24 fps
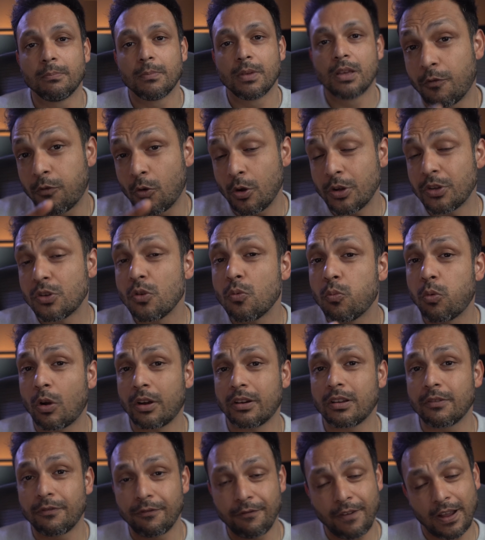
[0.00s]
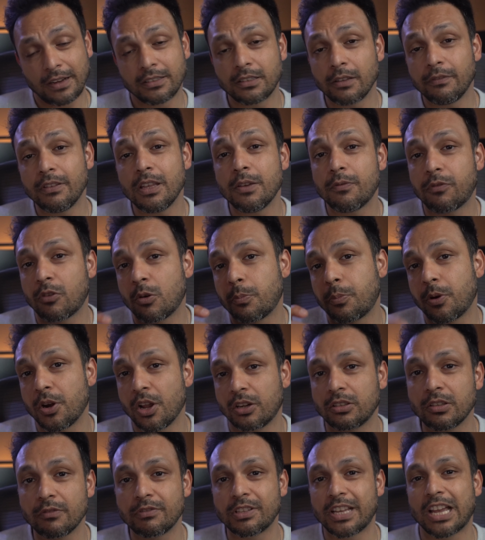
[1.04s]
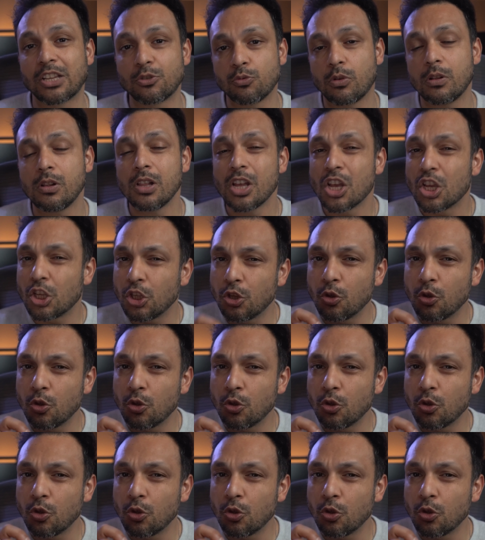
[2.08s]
For it to work effectively for a productive schedule,